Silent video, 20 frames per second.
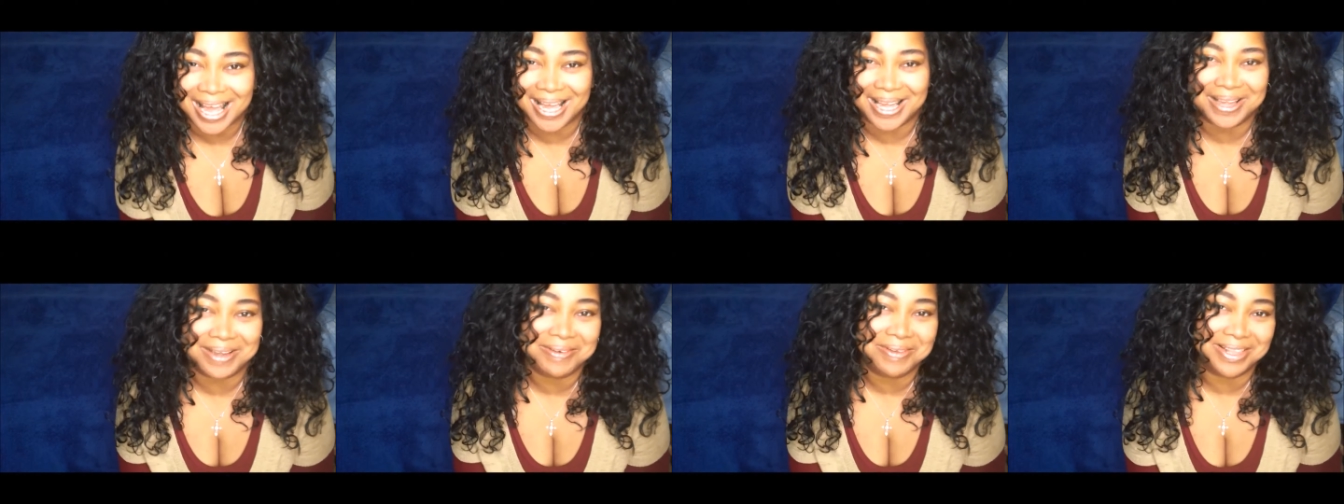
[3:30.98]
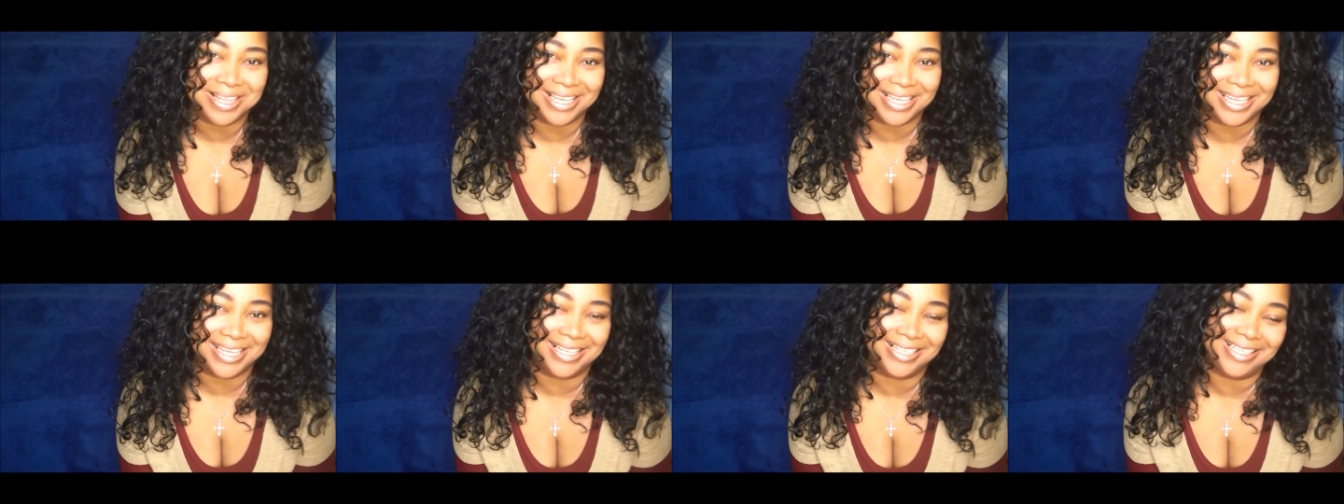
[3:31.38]
I am a
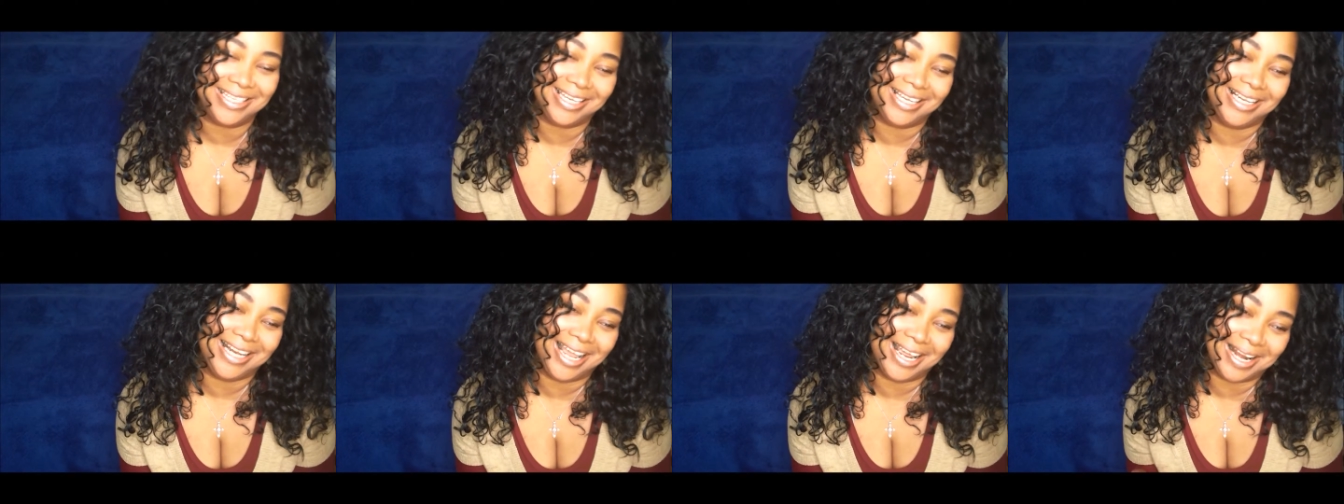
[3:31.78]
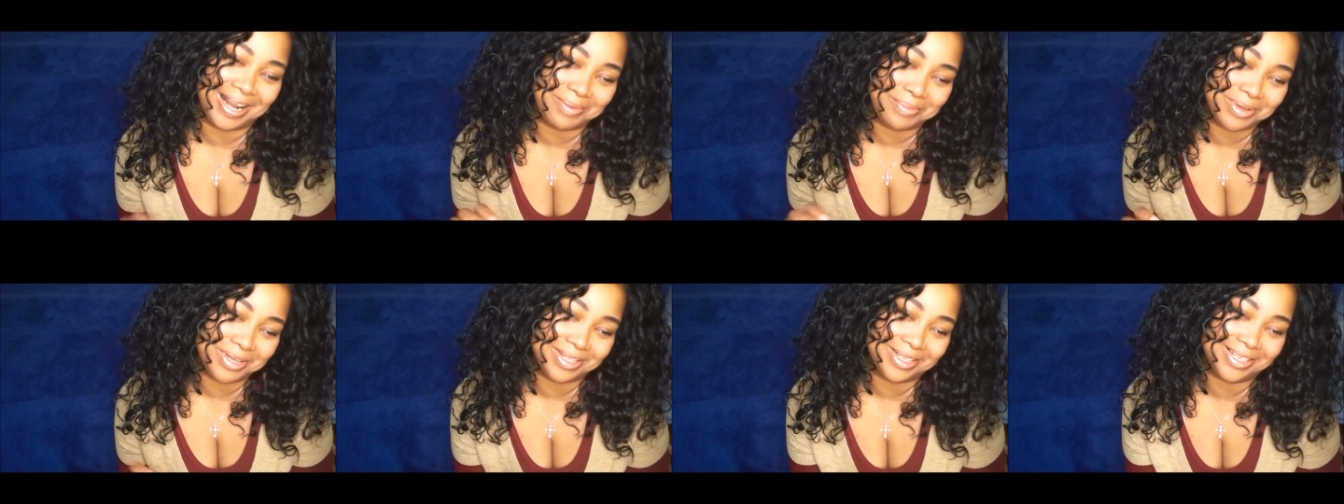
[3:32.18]
little guilty on that, and
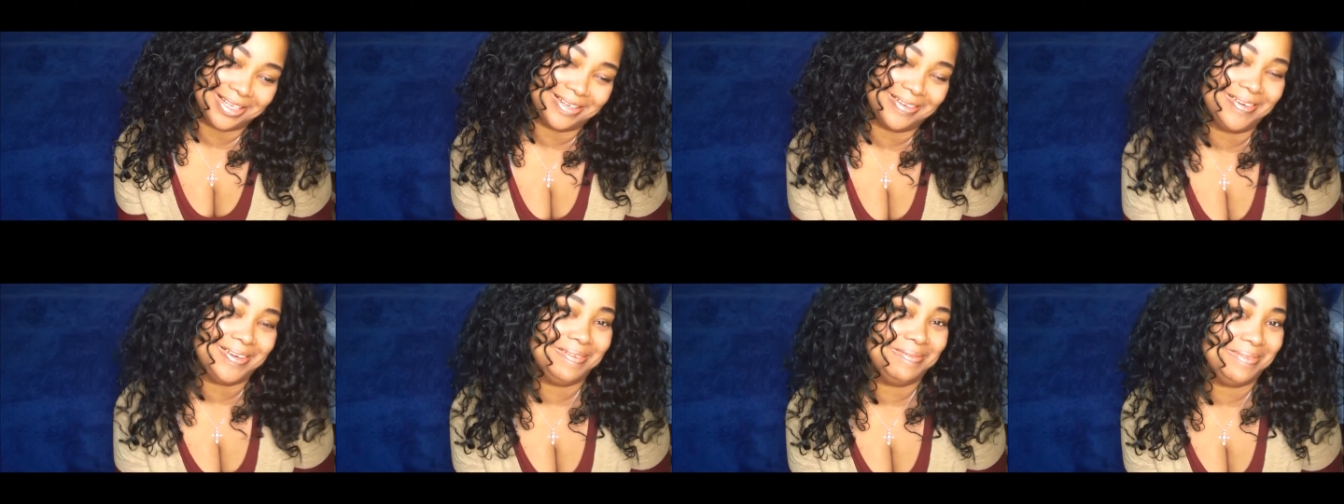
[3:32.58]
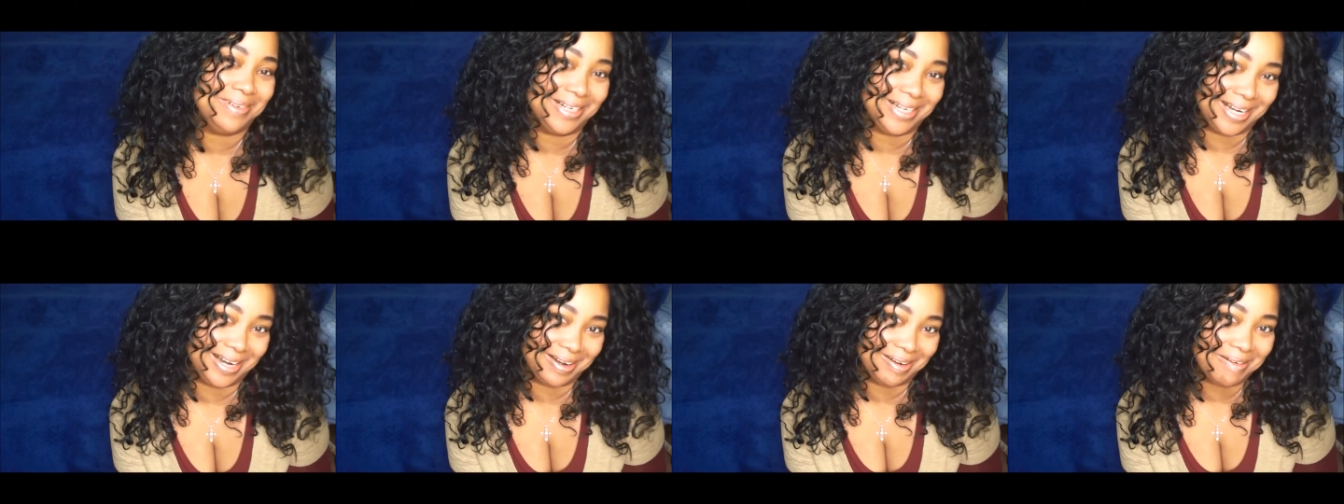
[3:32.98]
I put a little creamer
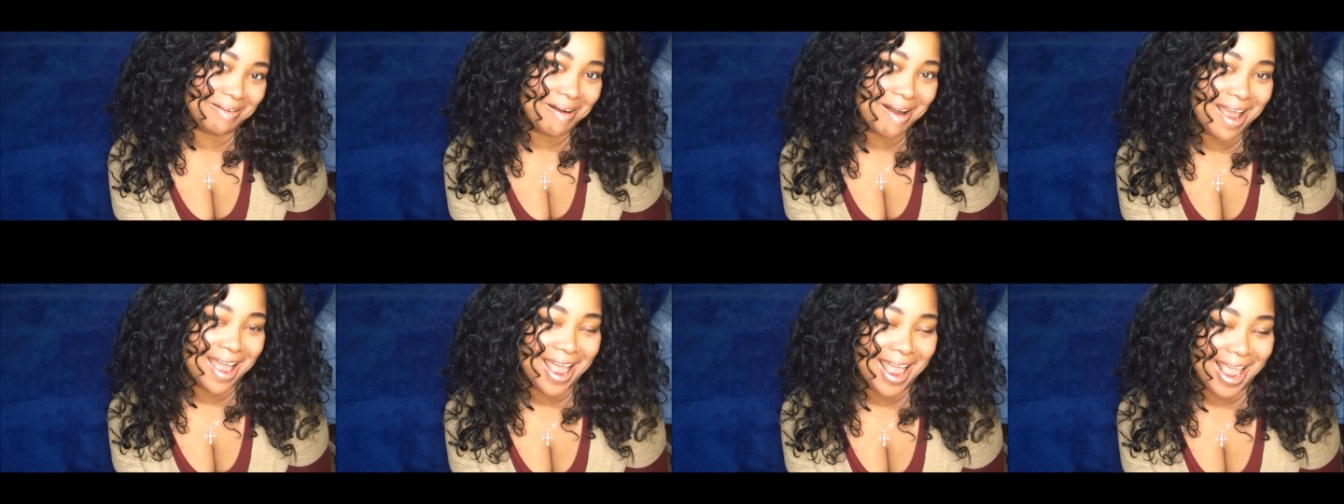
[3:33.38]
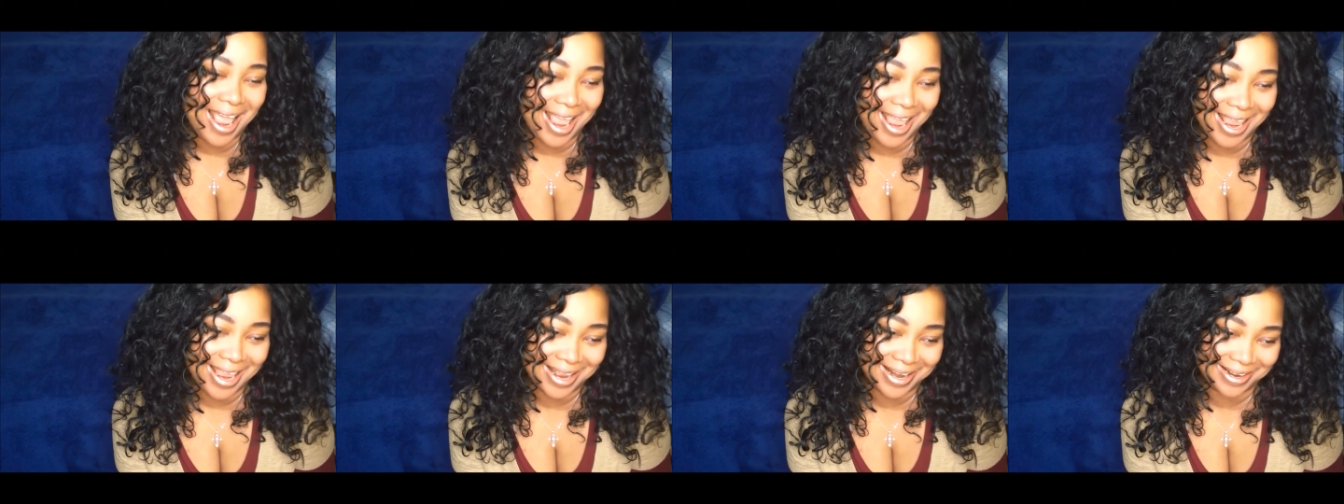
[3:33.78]
in there
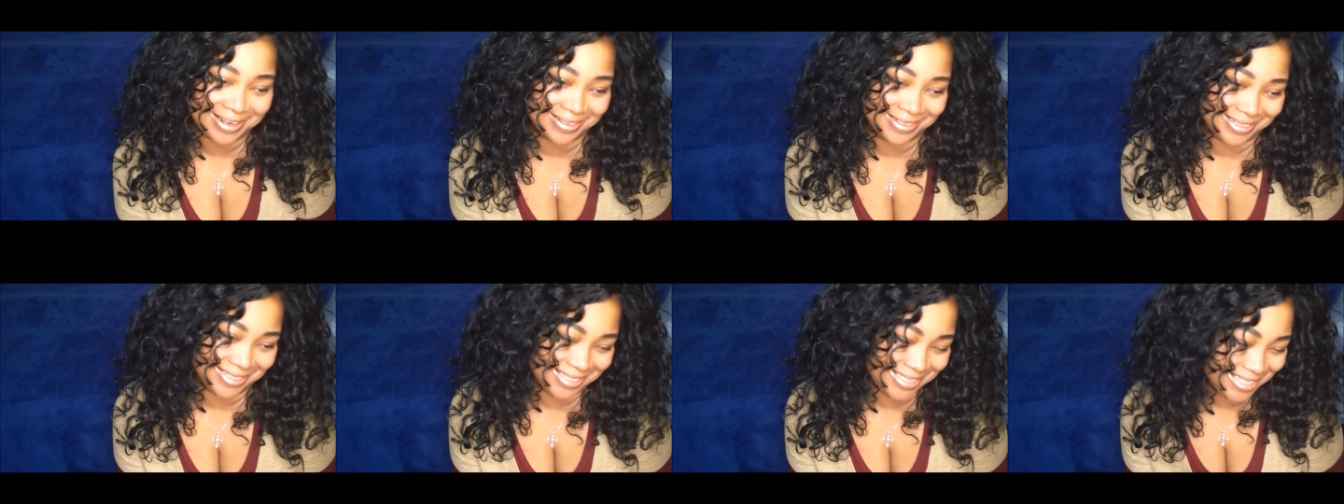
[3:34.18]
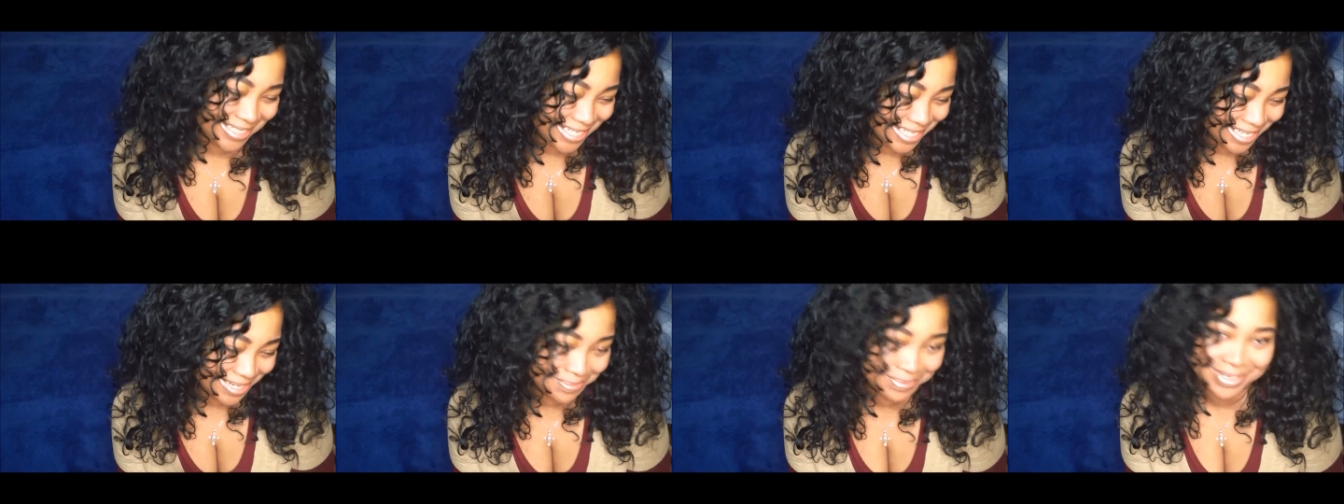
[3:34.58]
and a
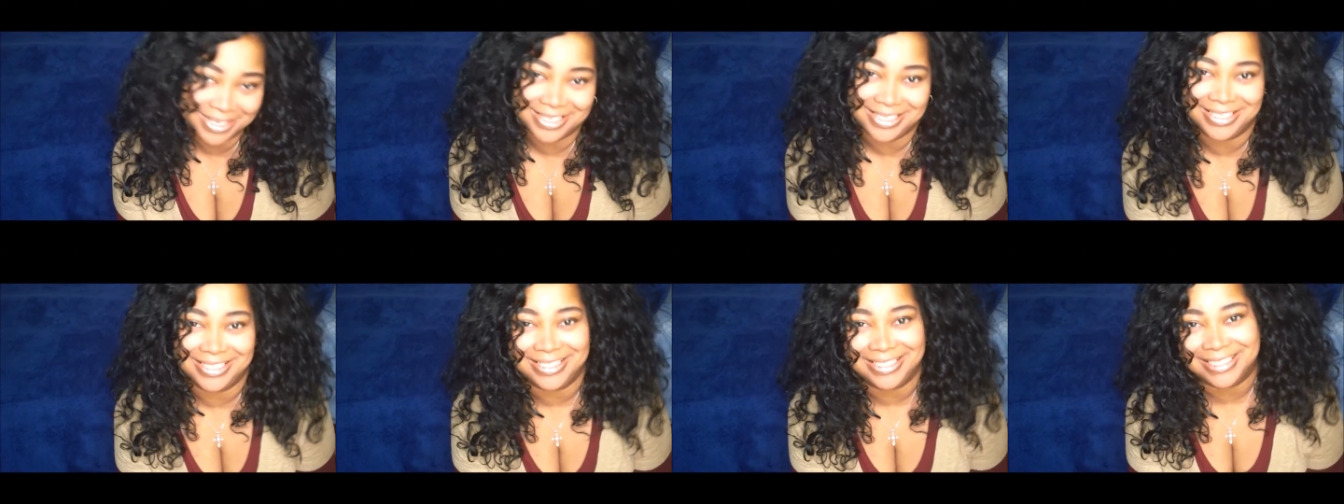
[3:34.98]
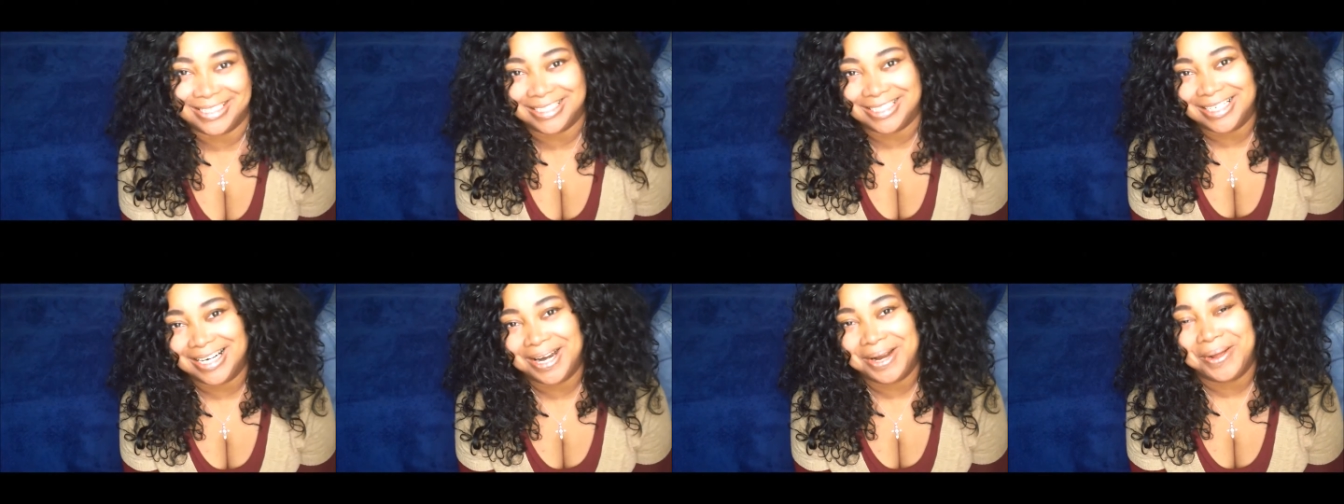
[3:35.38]
little bit of
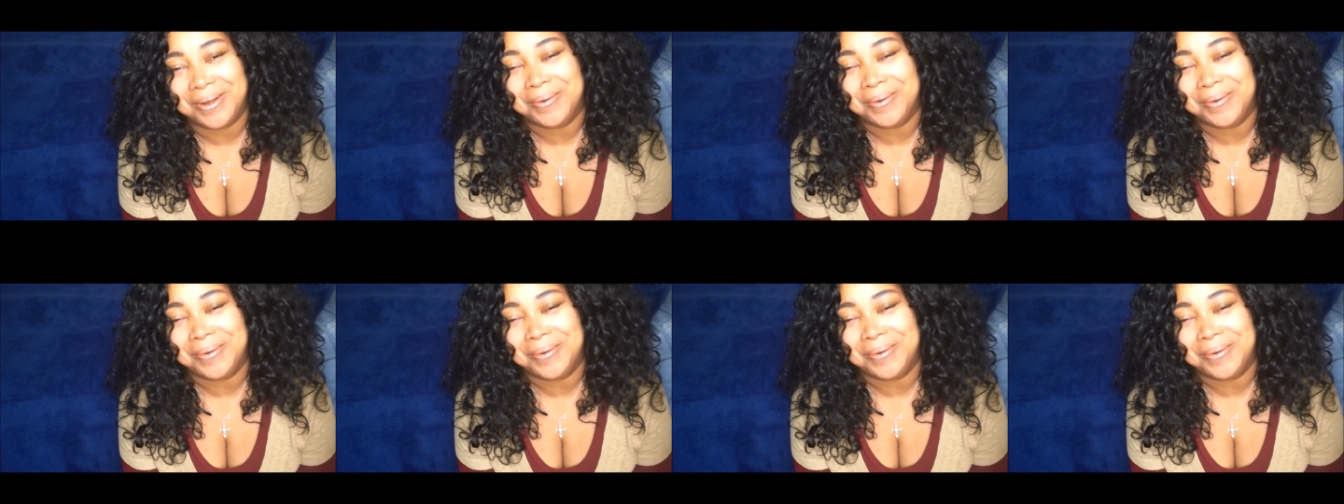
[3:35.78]
sugar.